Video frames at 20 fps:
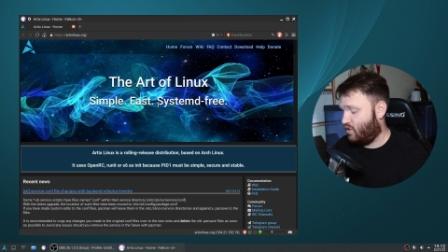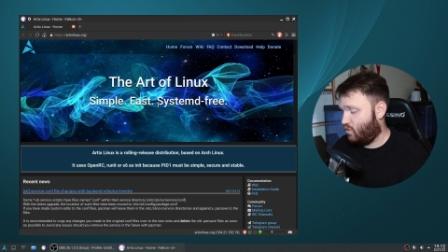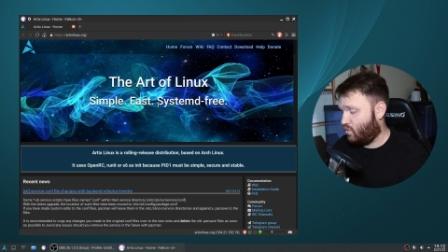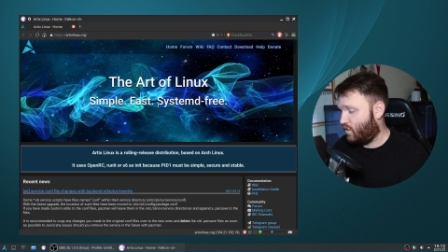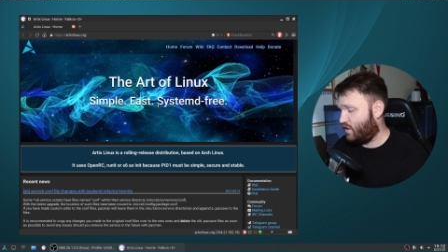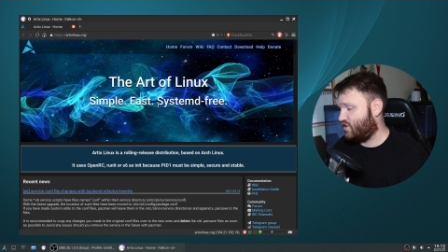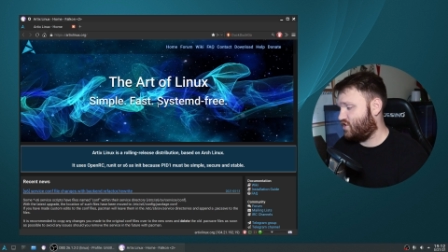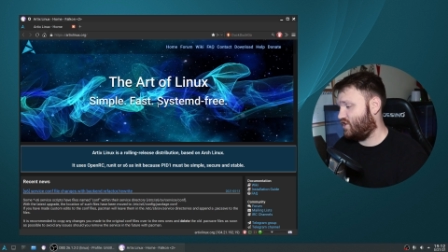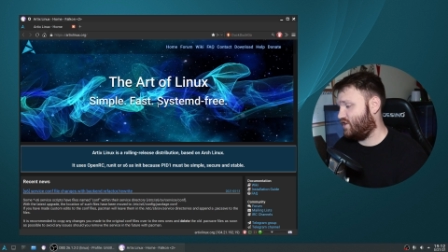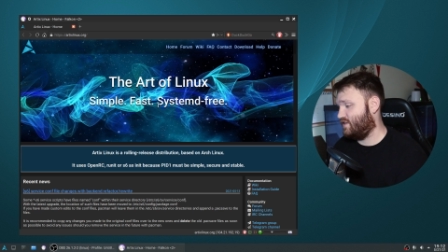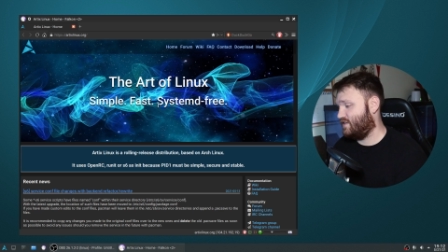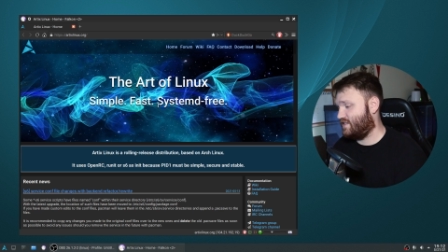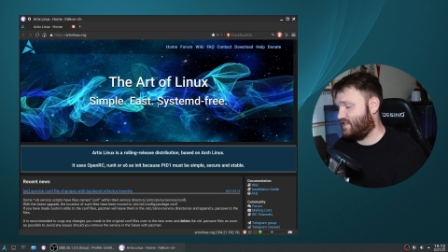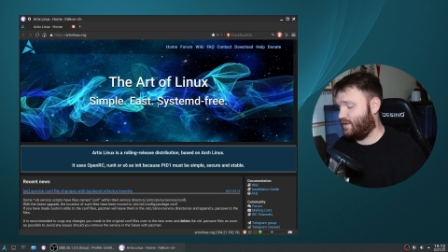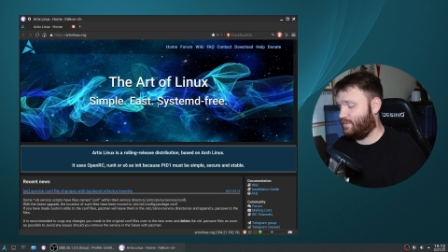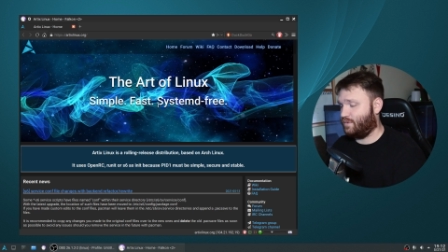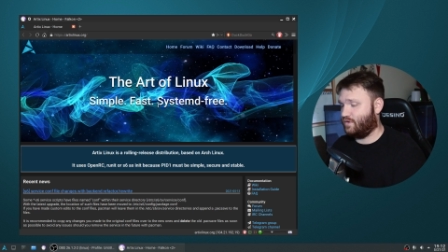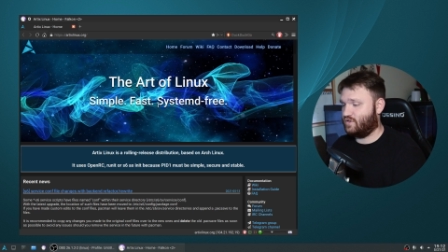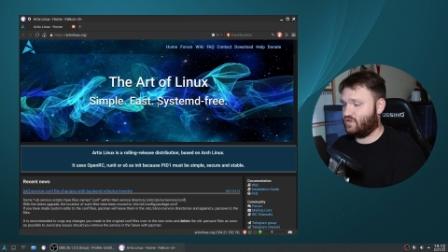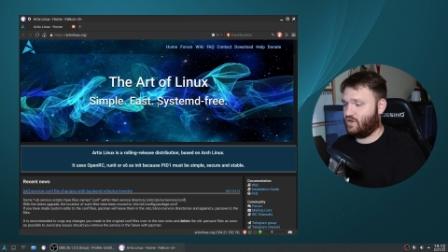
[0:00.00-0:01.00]
Which in
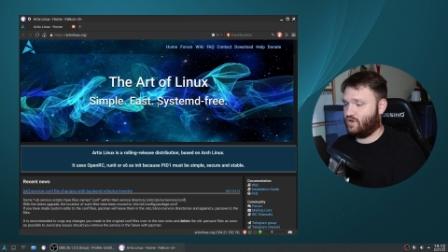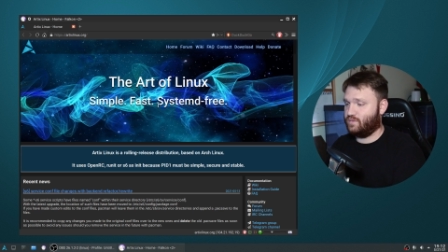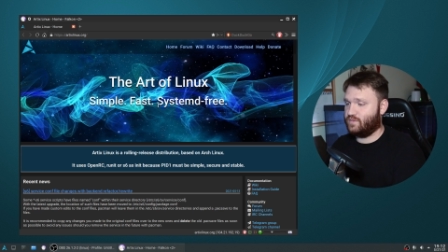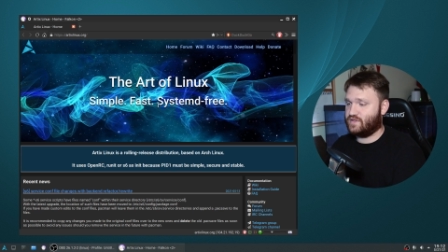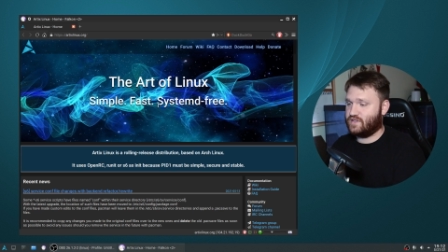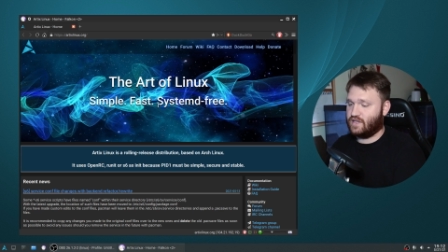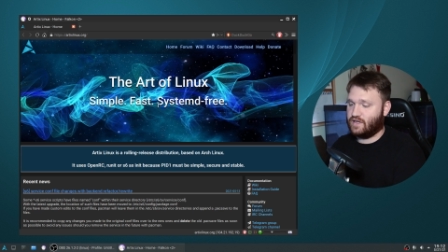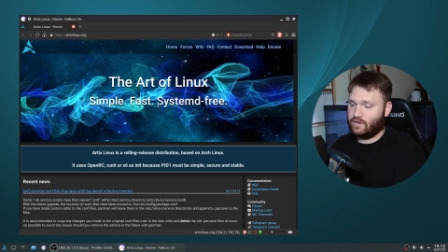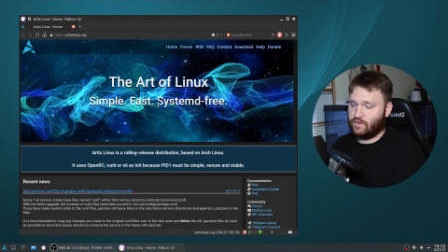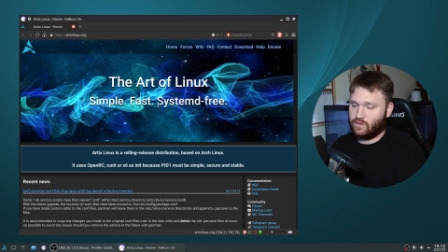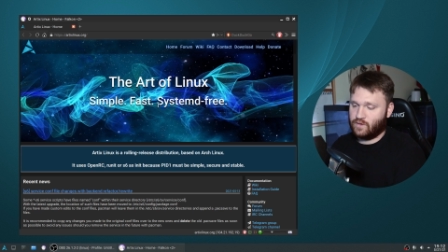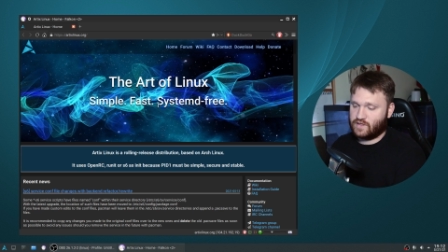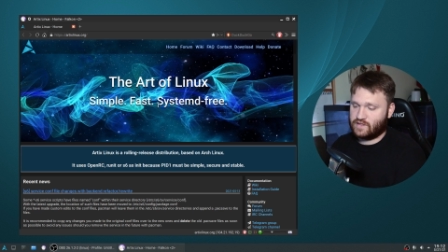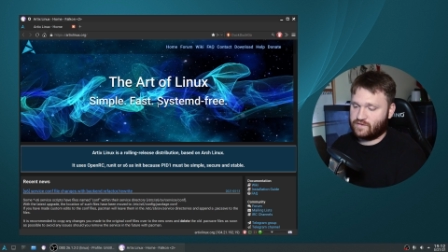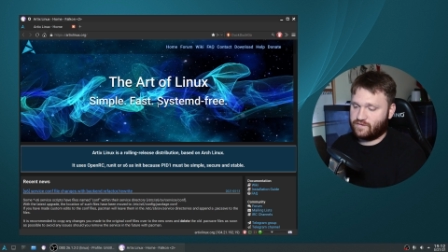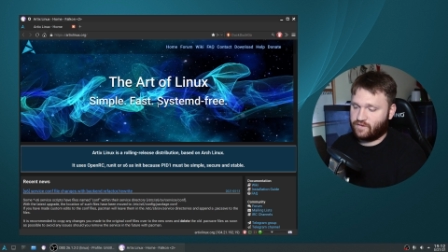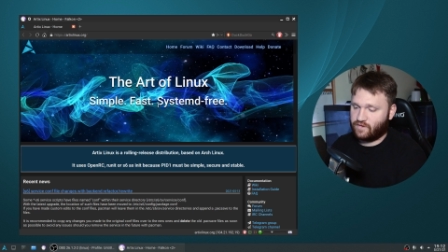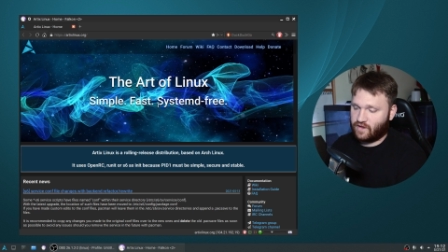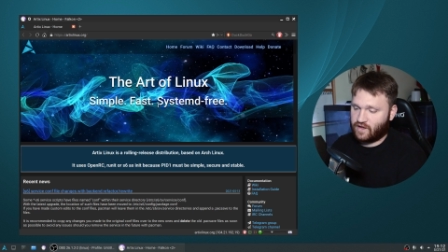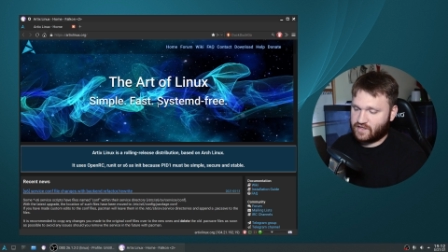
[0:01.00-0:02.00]
simple terms, the
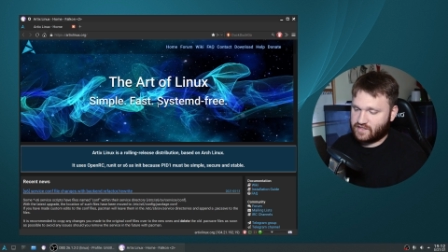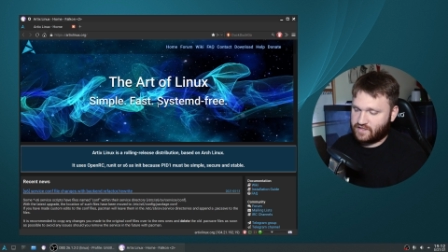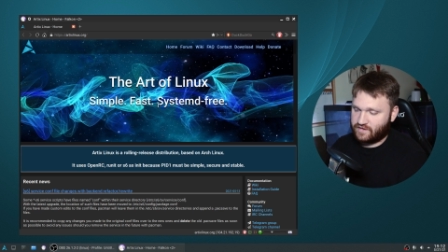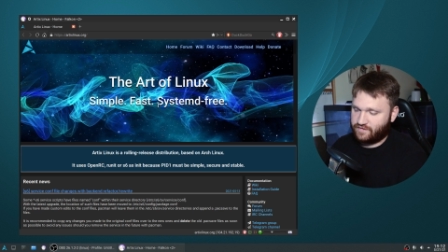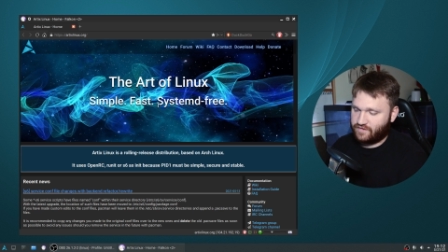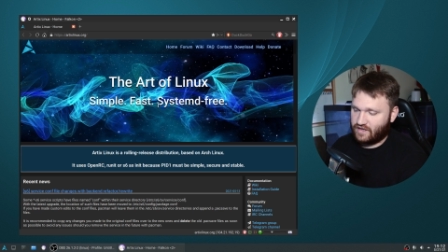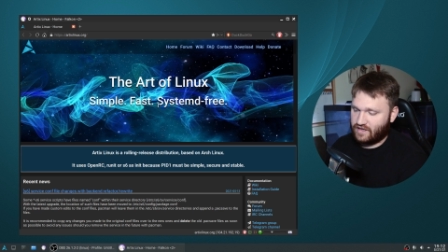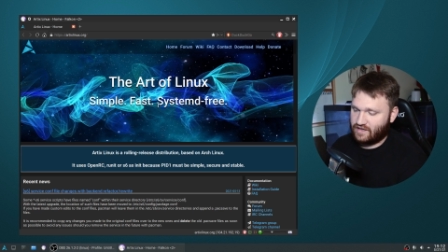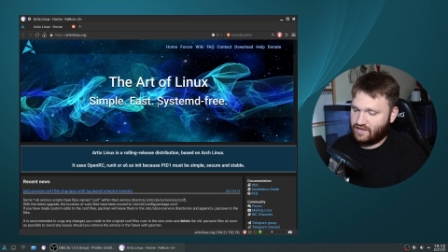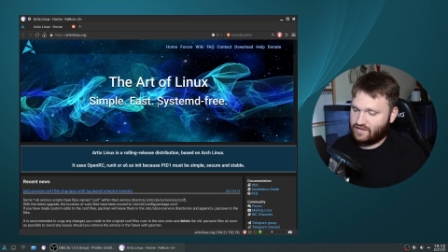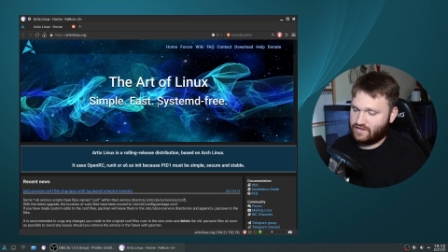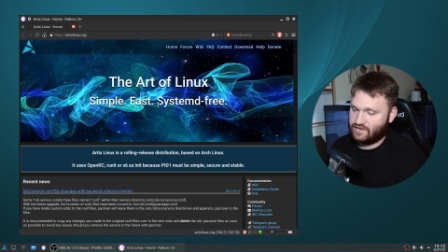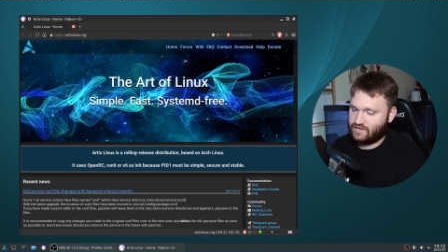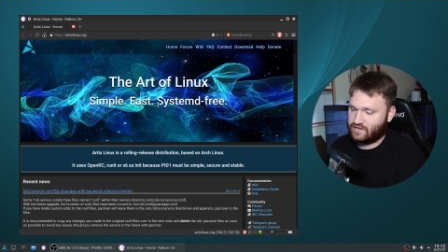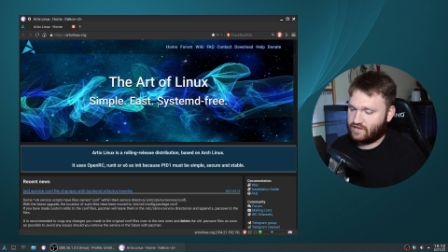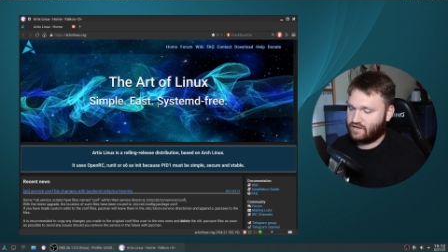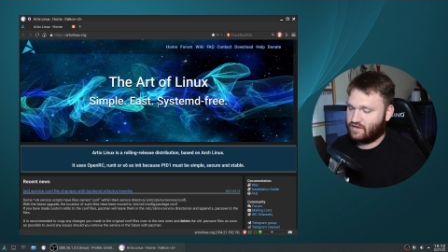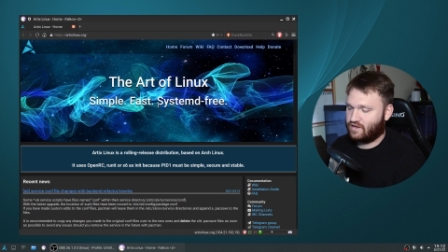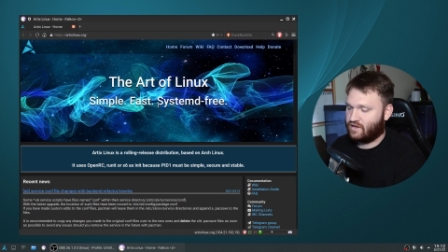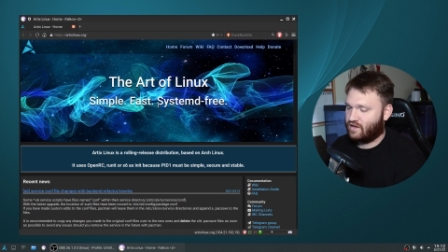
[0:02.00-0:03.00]
Unix philosophy is